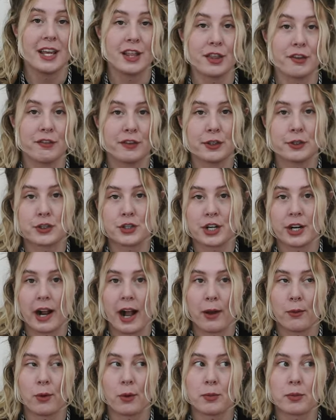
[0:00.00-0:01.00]
In the future,
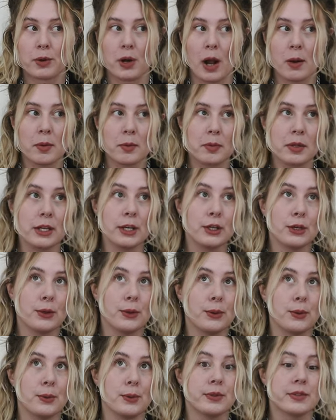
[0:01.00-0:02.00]
I will probably
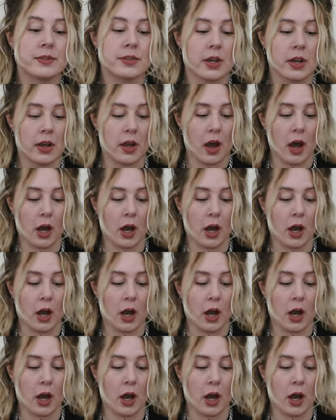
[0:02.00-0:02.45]
use